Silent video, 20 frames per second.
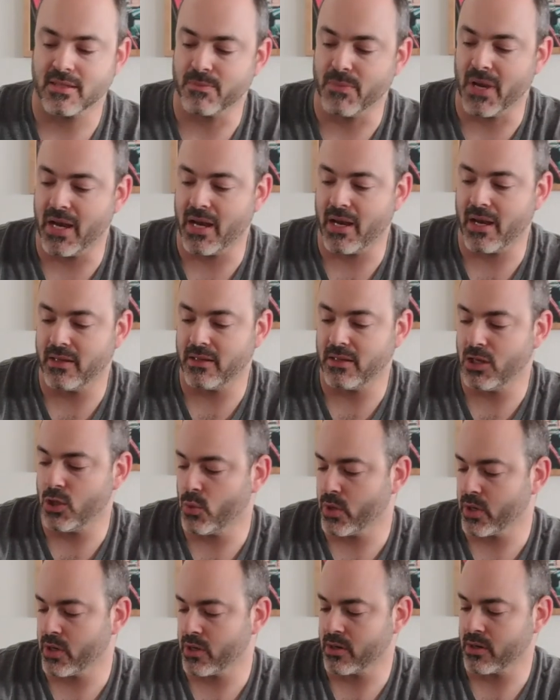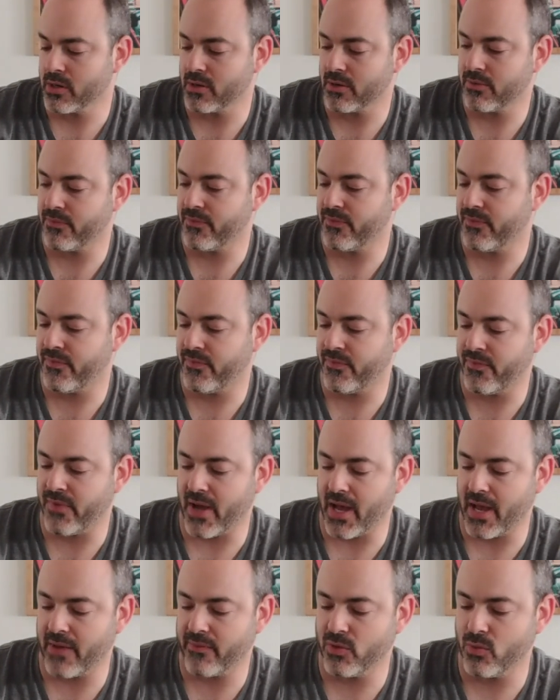It's my newer
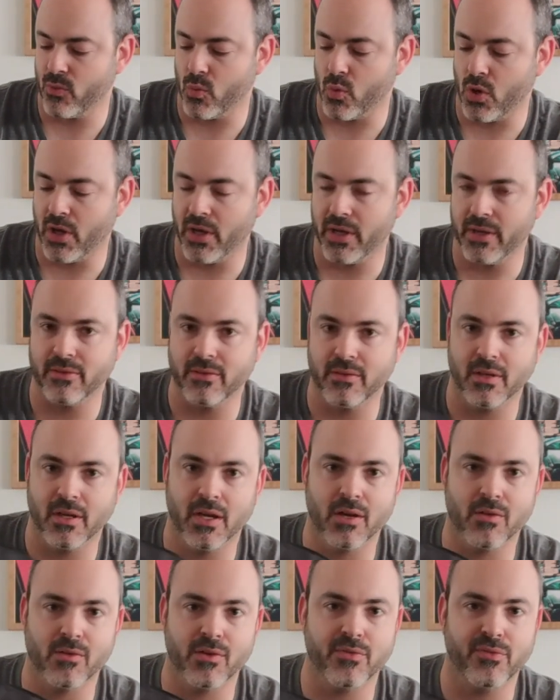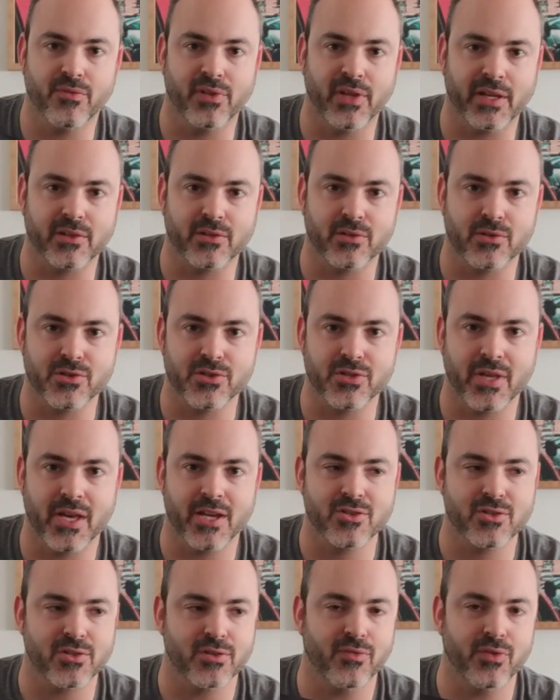5-in-1 reflector
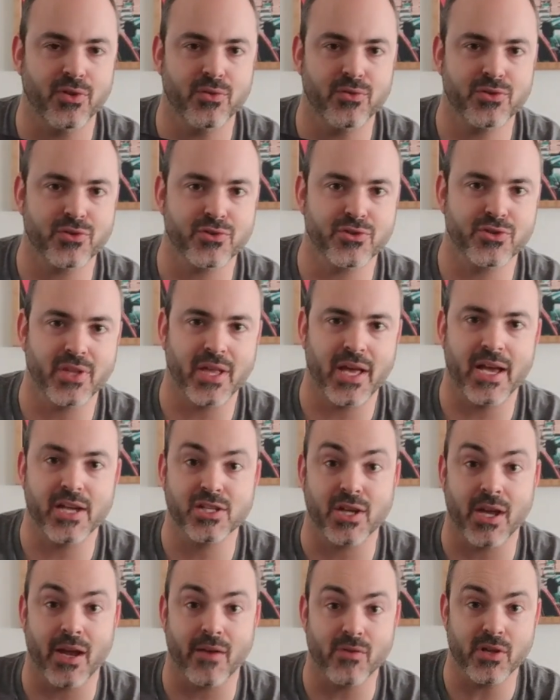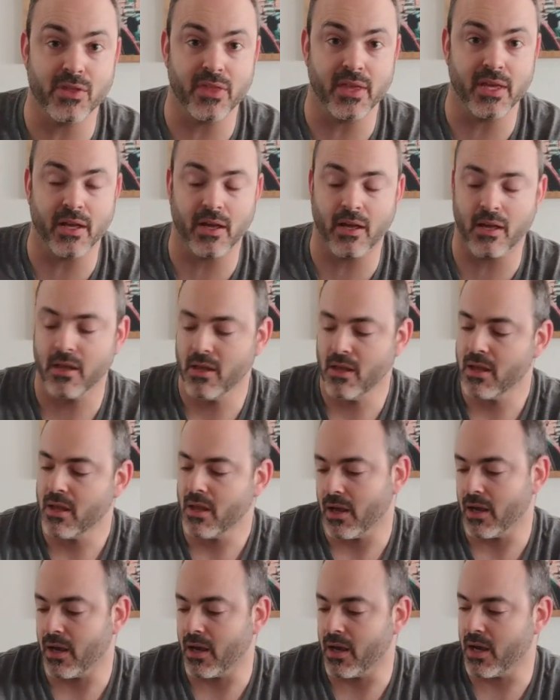slash diffuser slash everything.
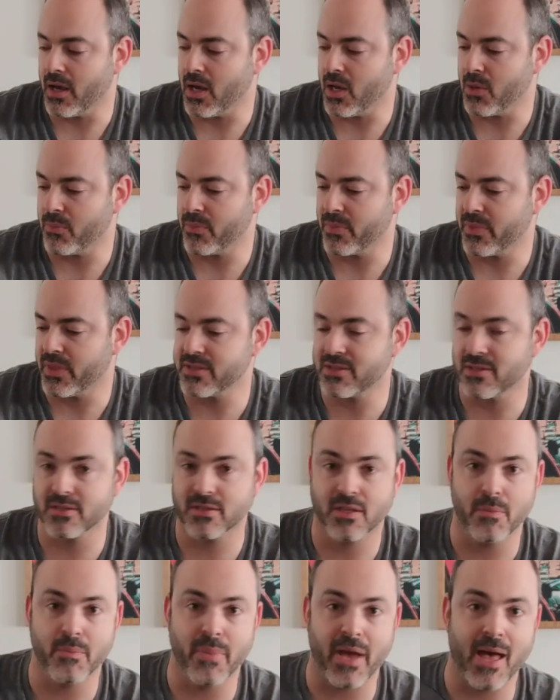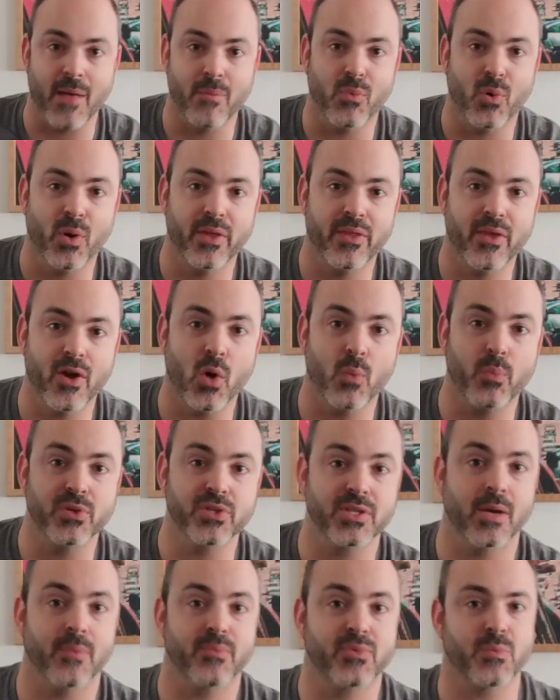This is the bad boy that opens
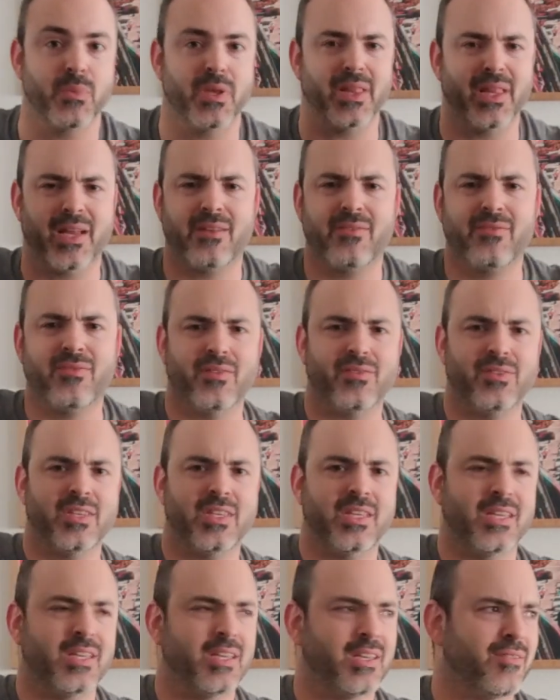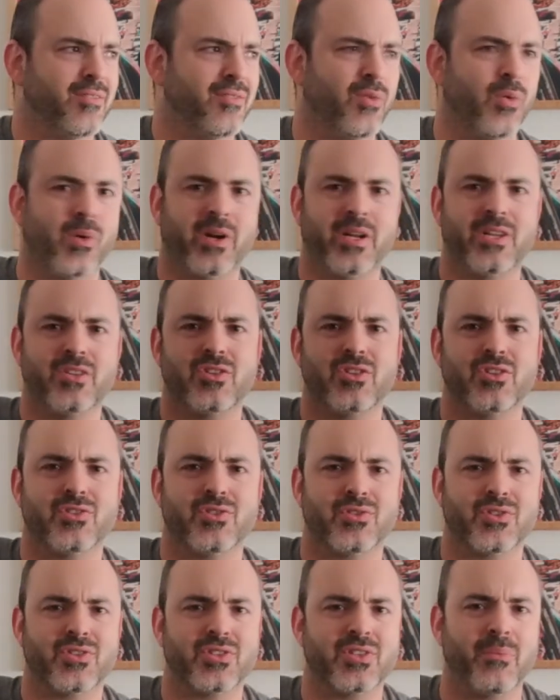up to be like 54 inches
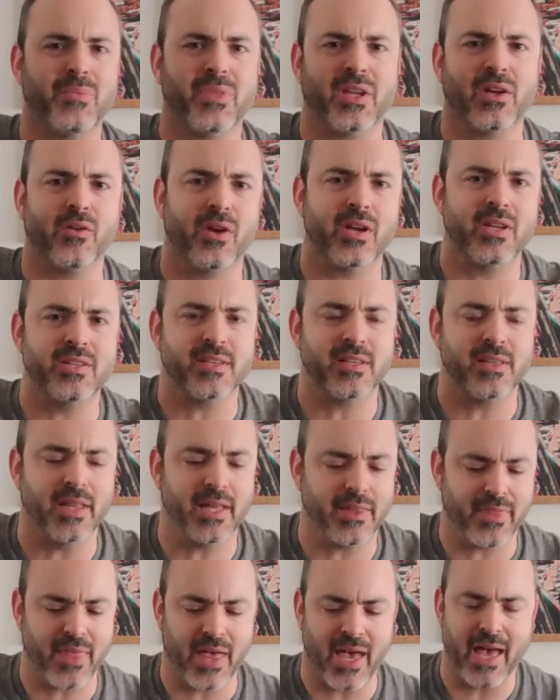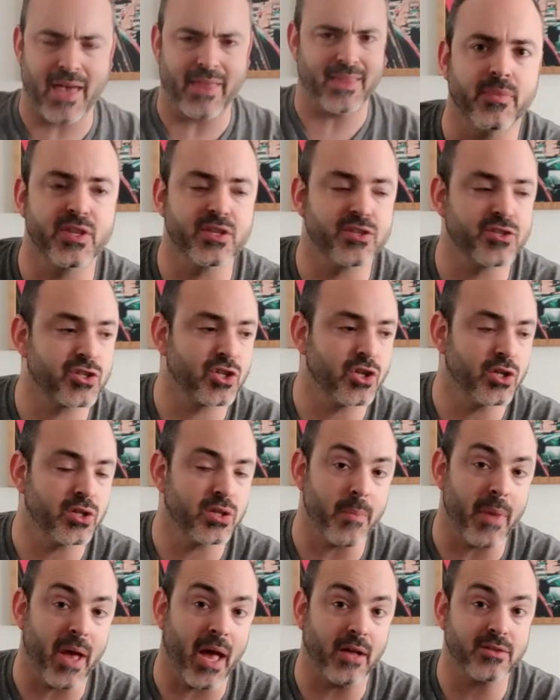or something crazy like that. This is good to
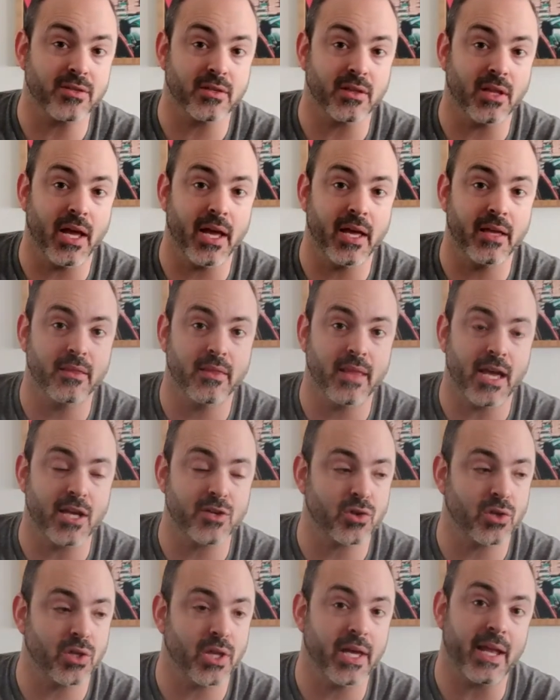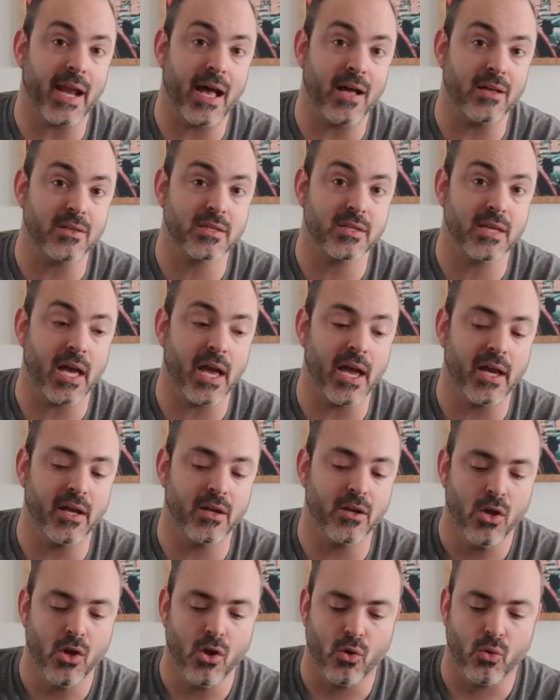bounce light, natural light outside,
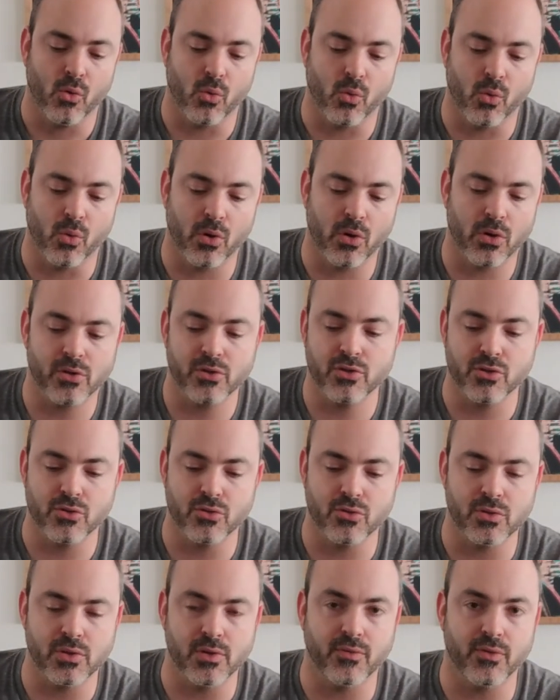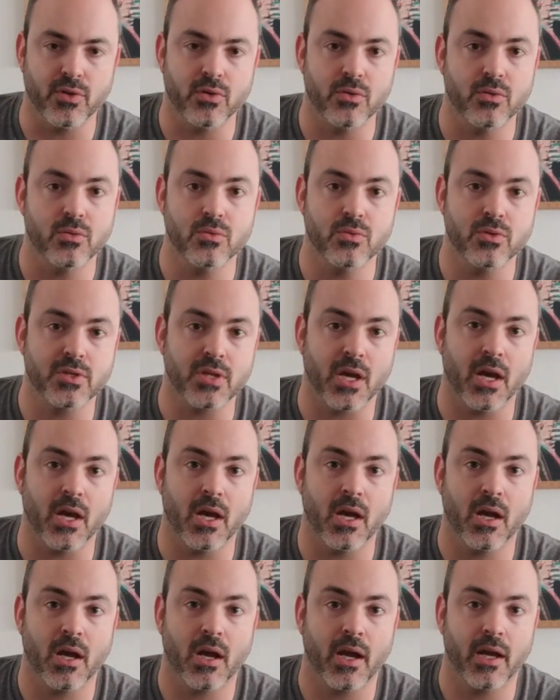or to diffuse
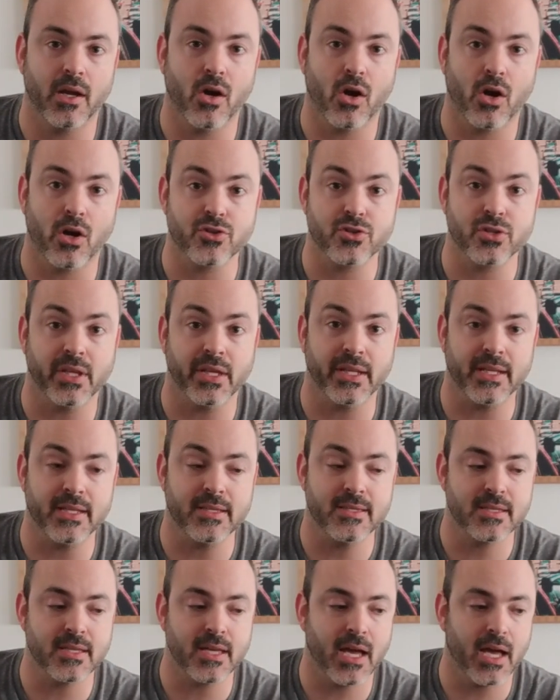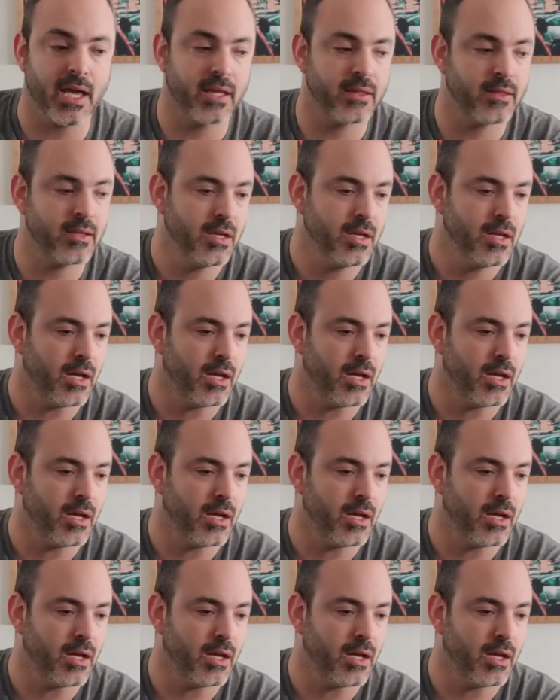kind of harsh light inside.